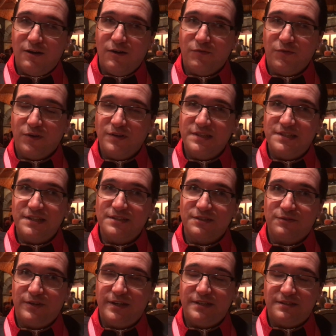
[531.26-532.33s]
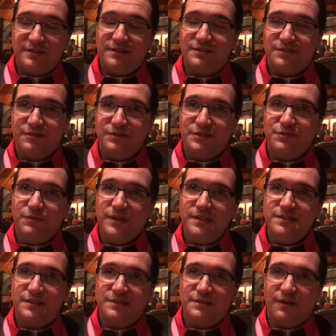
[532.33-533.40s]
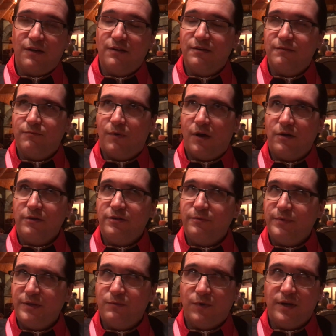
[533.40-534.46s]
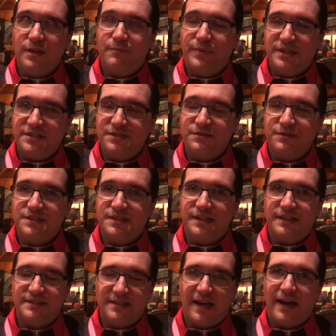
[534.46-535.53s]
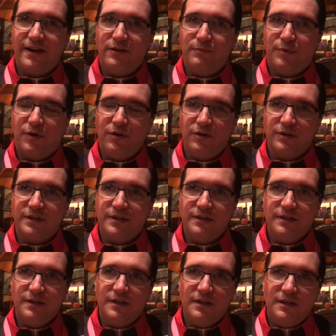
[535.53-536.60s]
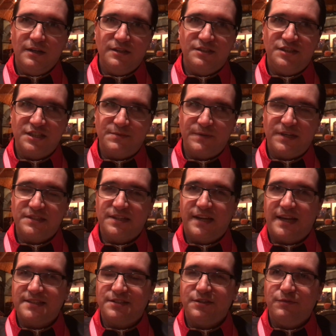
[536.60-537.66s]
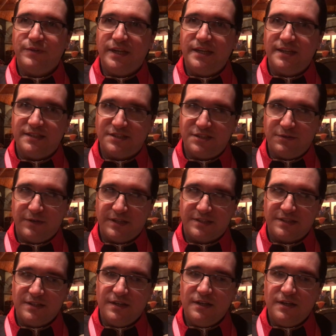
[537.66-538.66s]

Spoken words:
Overall, this is a great dessert choice. It's arguably one of the best desserts in the entire park, just because it has a uniqueness to it.